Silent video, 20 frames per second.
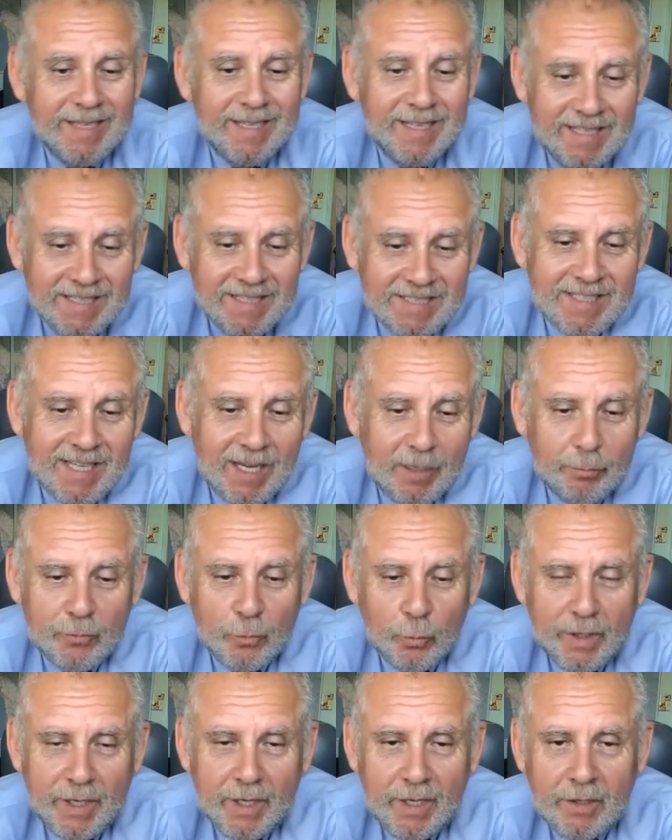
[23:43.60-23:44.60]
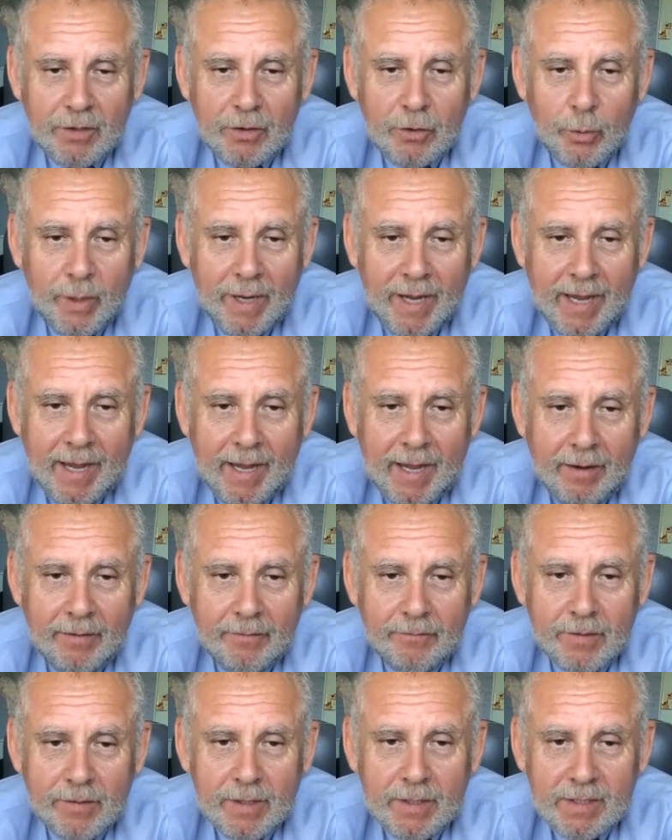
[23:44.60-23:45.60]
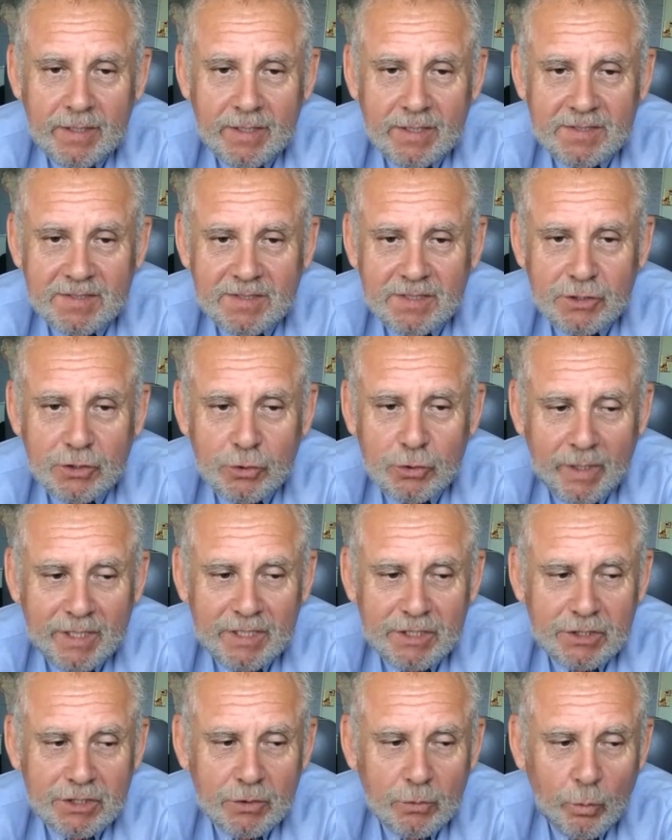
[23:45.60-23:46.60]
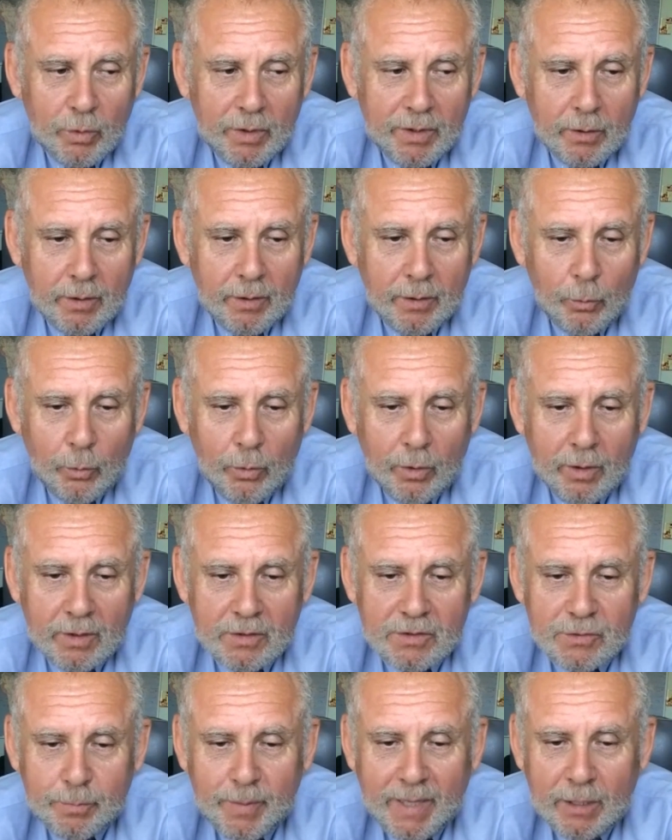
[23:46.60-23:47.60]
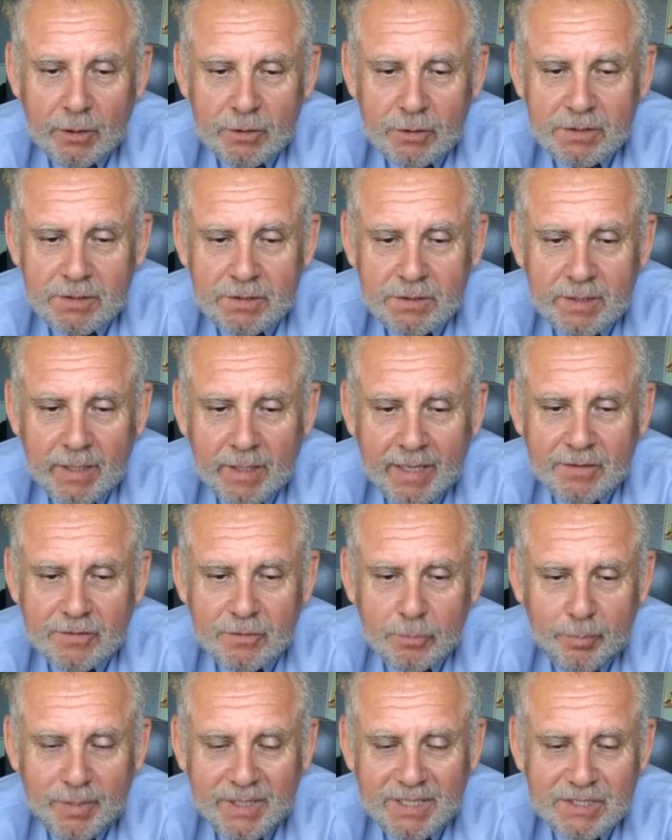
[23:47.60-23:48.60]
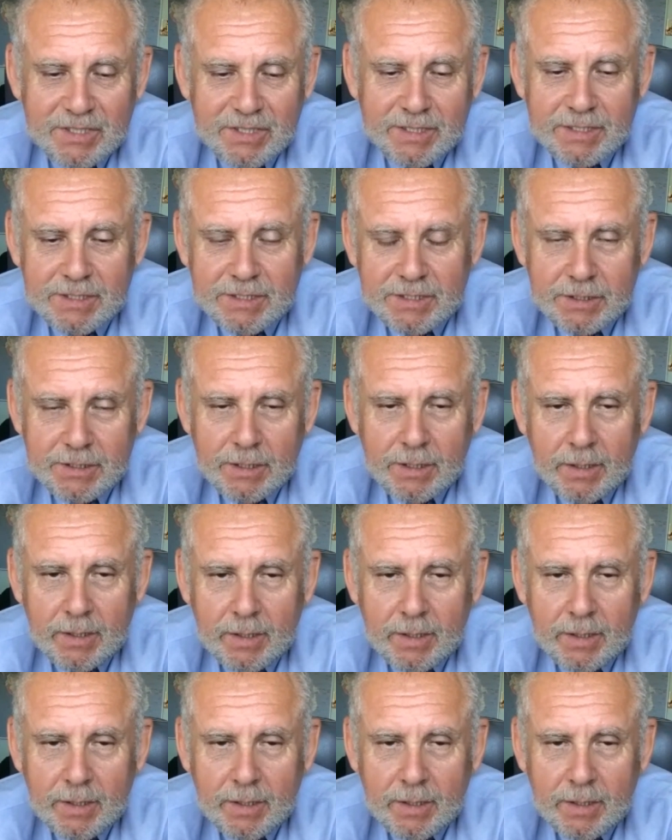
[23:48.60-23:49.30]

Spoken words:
except when you have a situation where a spouse has a business